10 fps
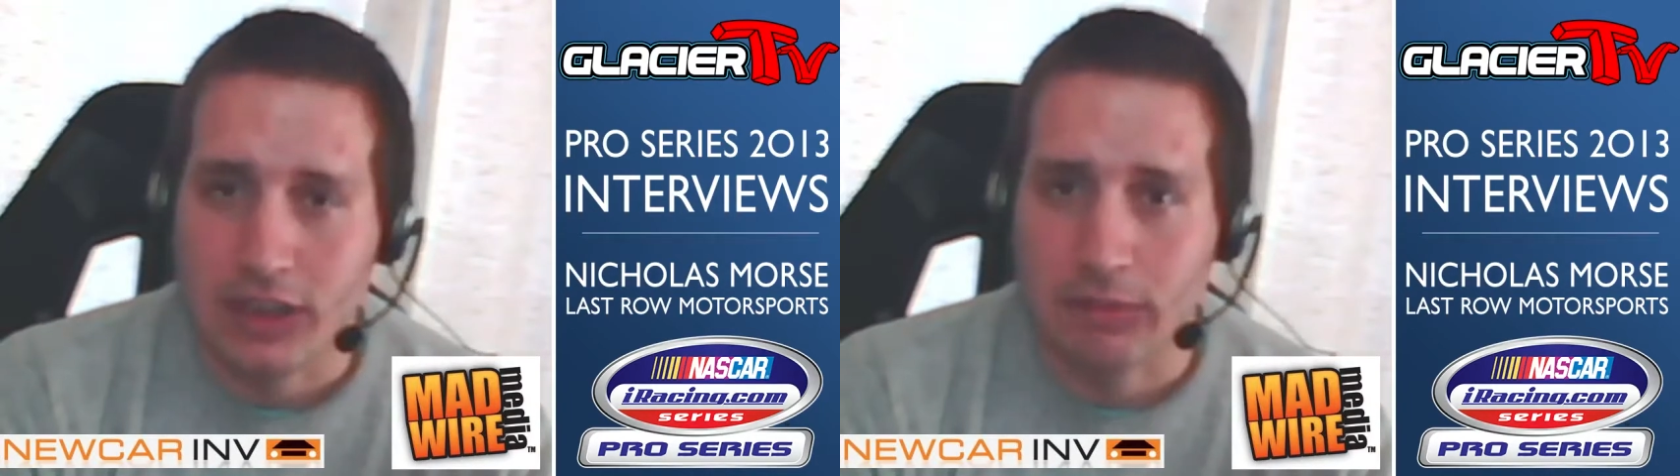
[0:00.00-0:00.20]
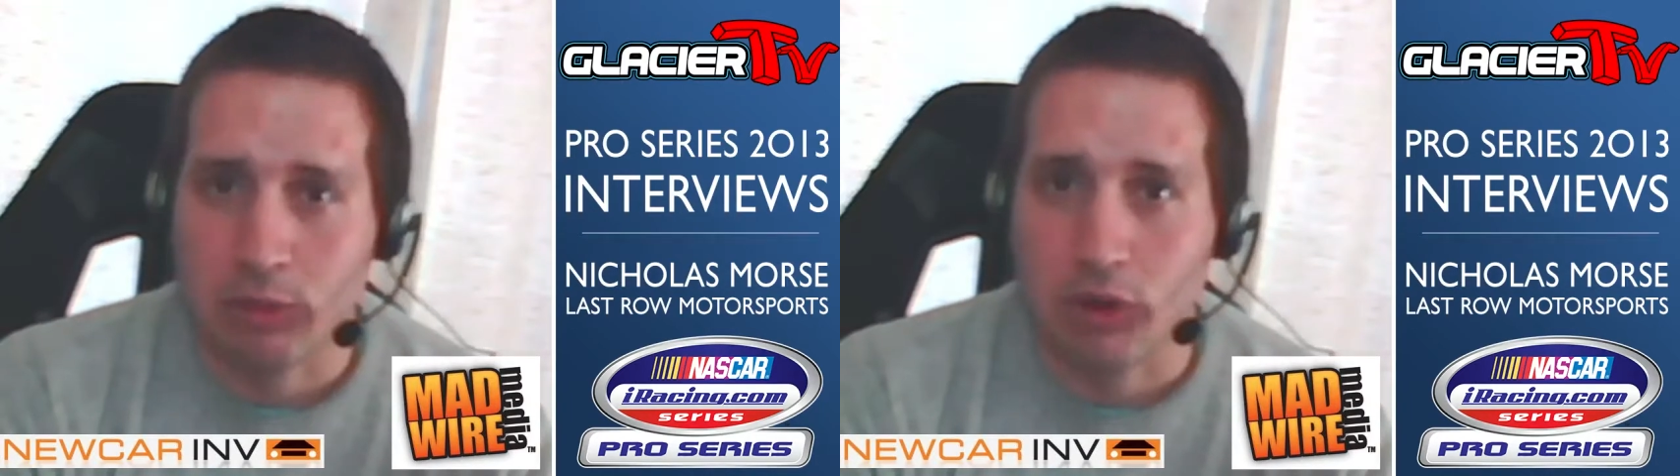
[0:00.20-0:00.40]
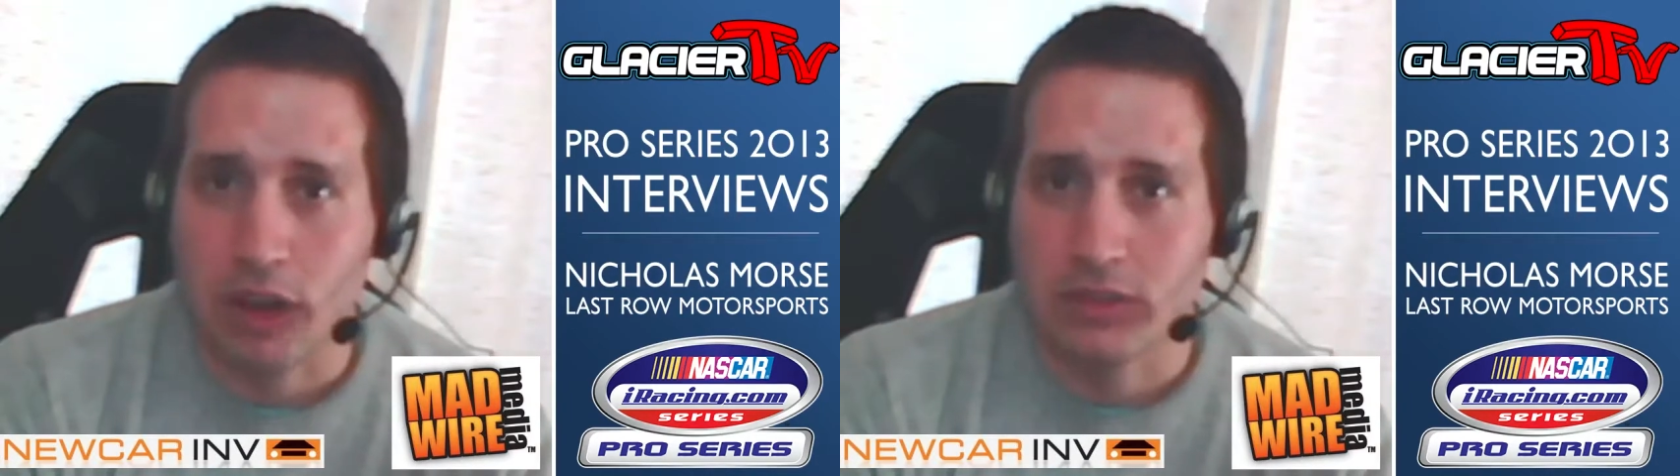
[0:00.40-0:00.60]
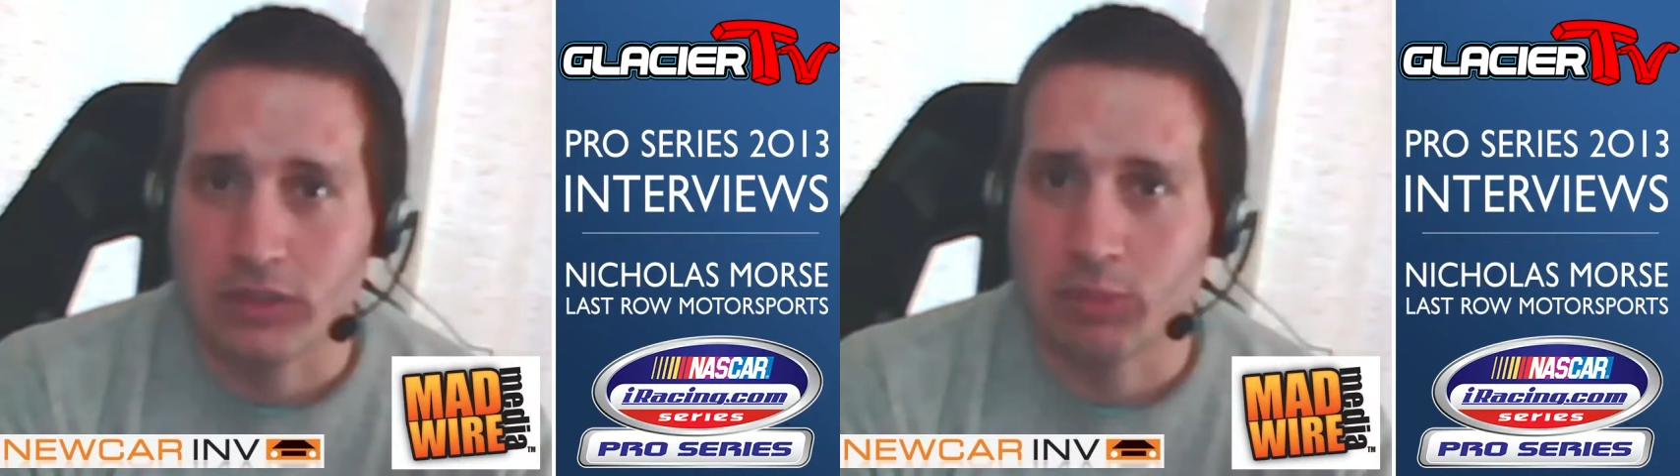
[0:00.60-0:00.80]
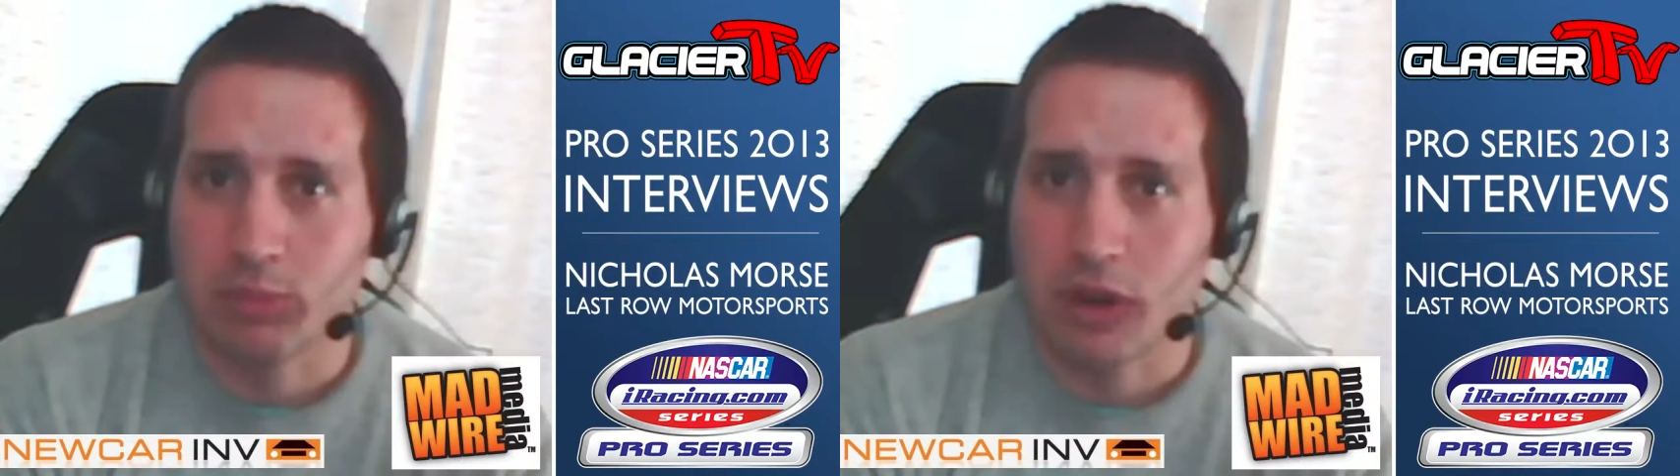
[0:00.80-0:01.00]
the Broncos will
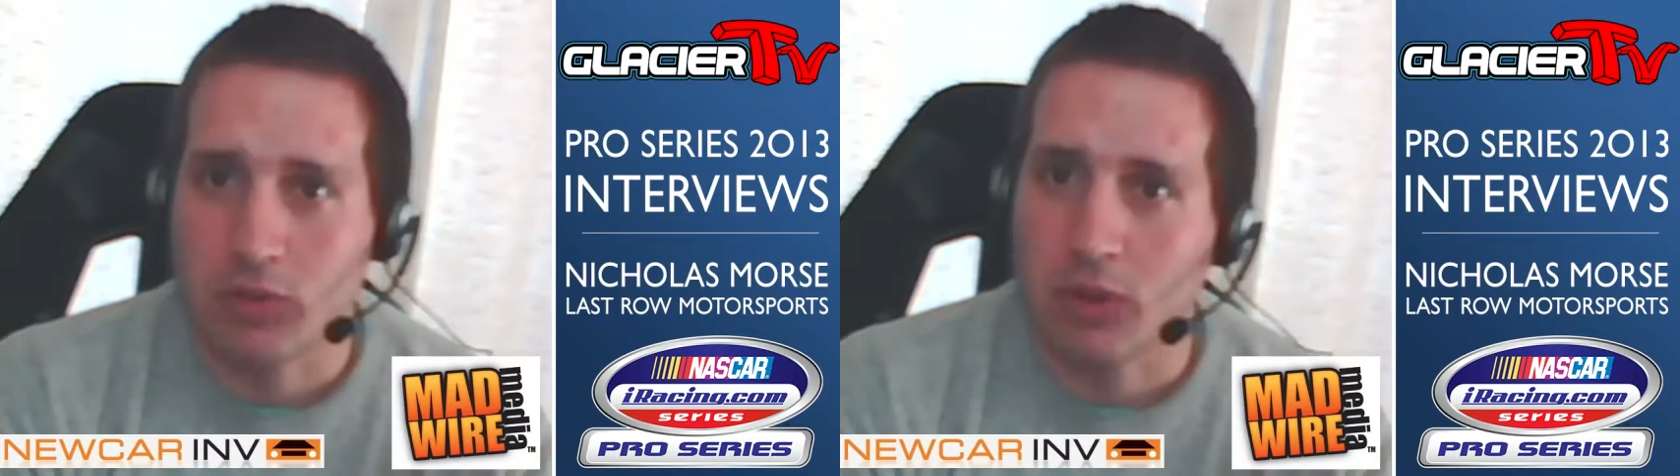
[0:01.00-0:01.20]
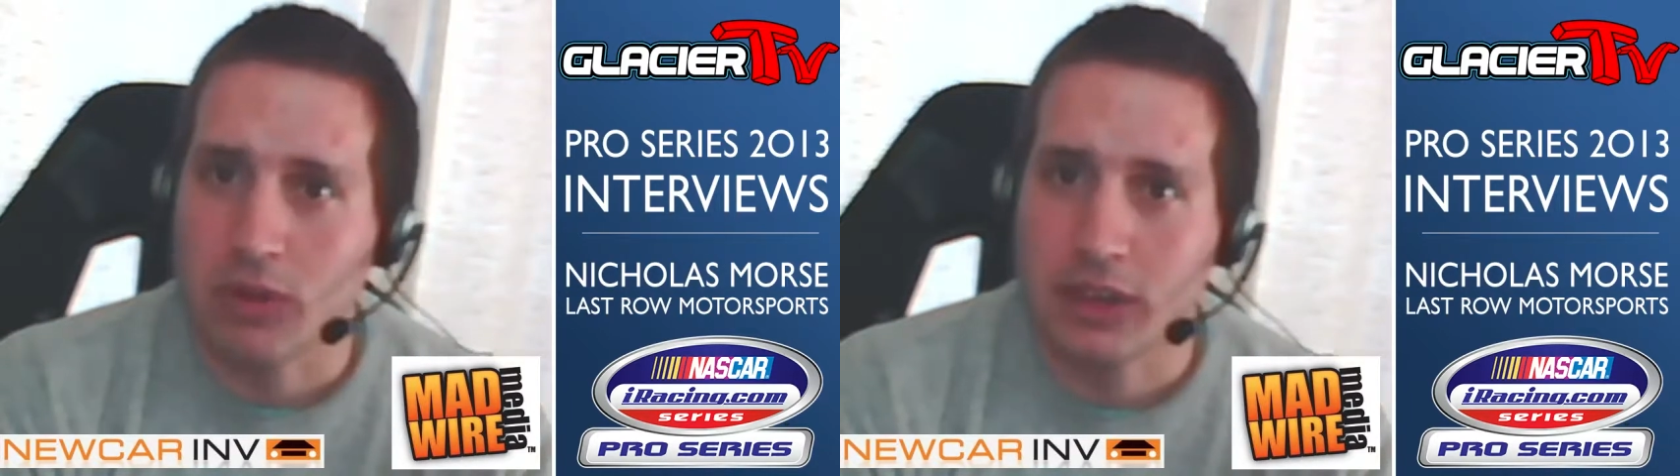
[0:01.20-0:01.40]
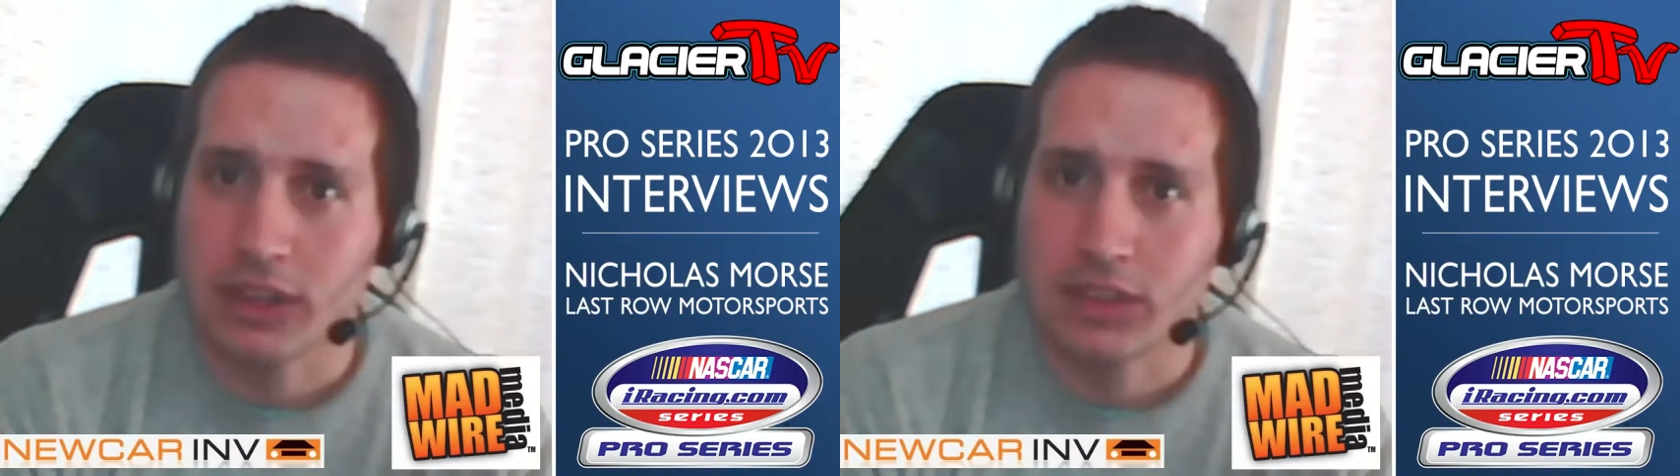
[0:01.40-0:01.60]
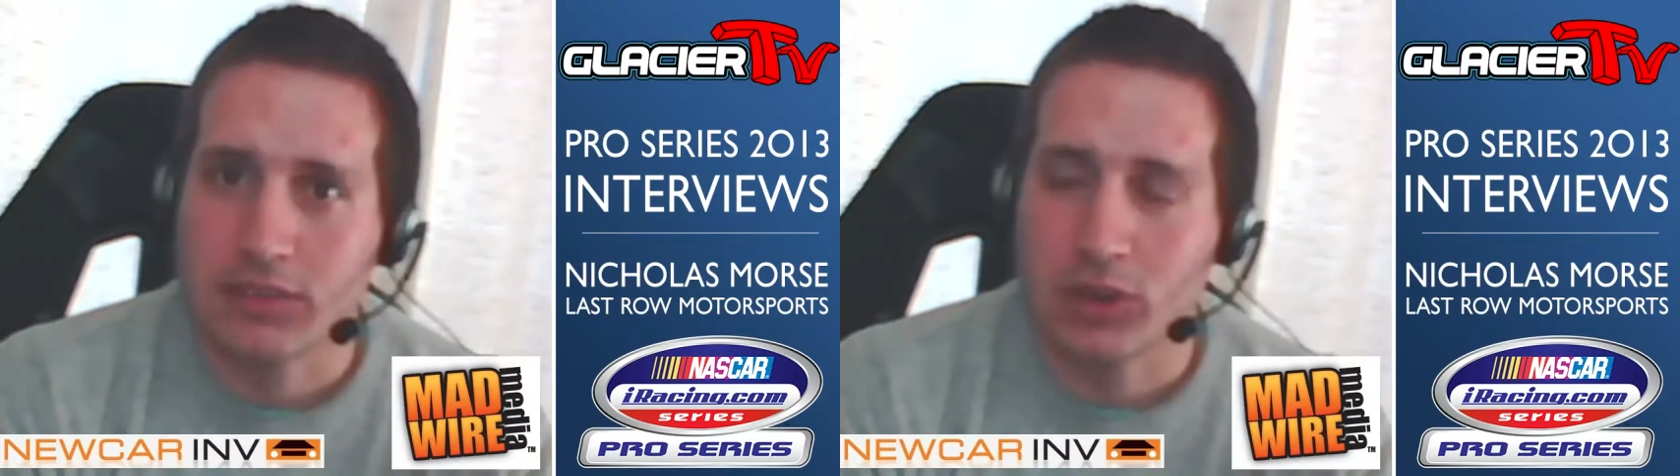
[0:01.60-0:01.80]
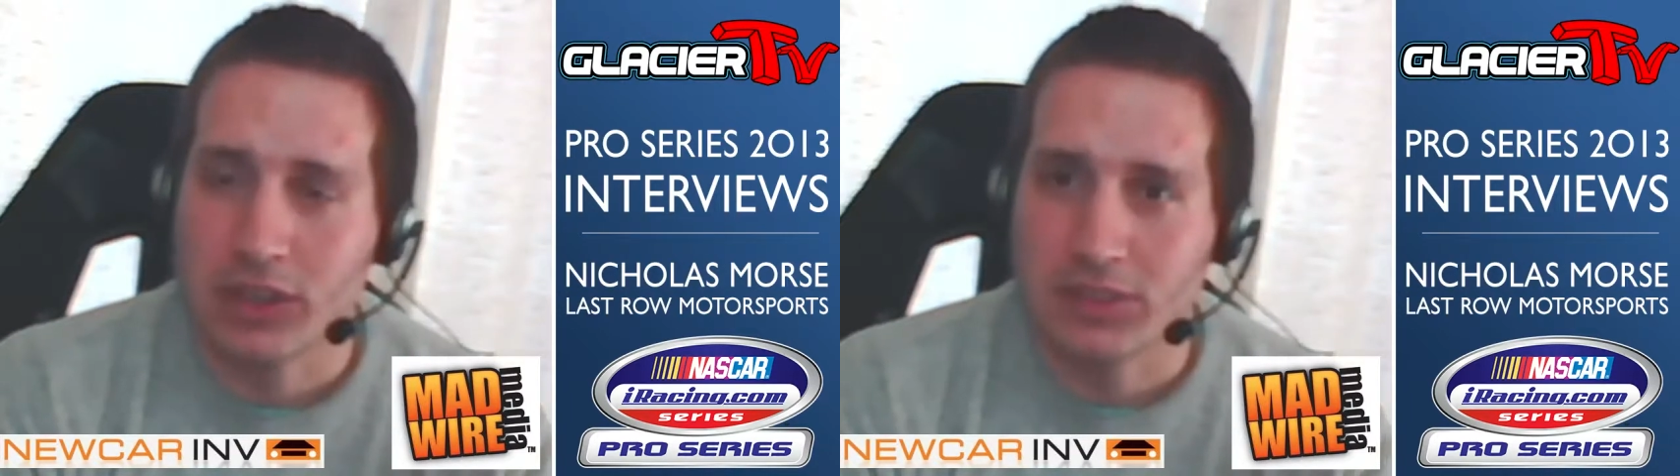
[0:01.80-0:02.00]
keep on rolling against
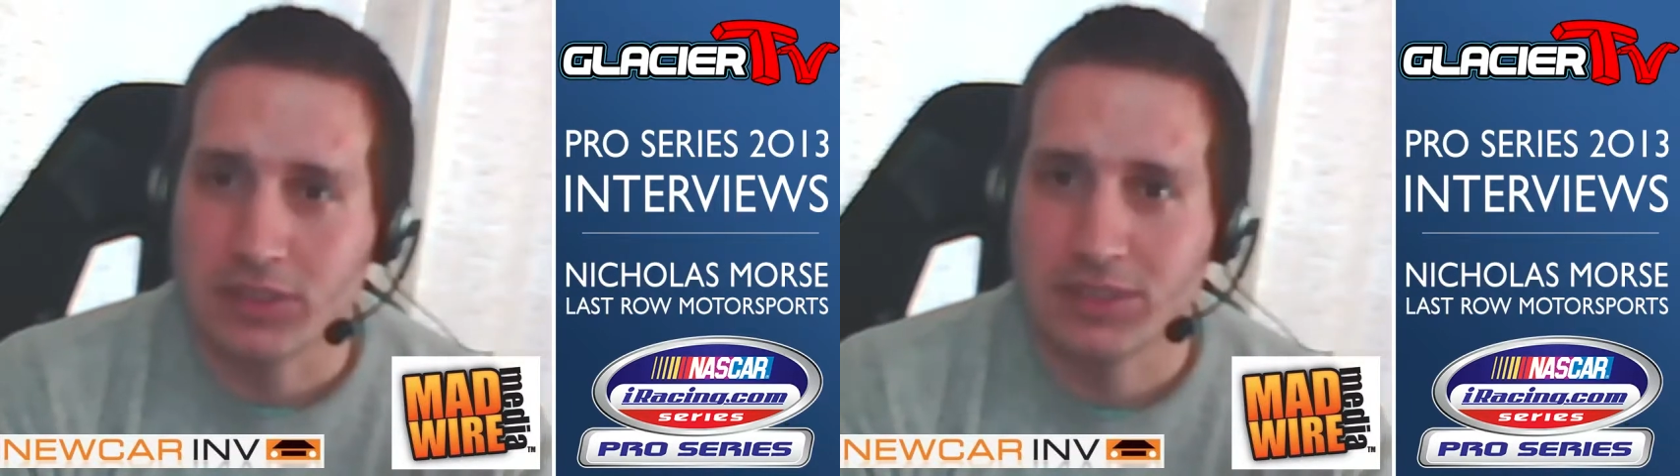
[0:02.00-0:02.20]
everyone else.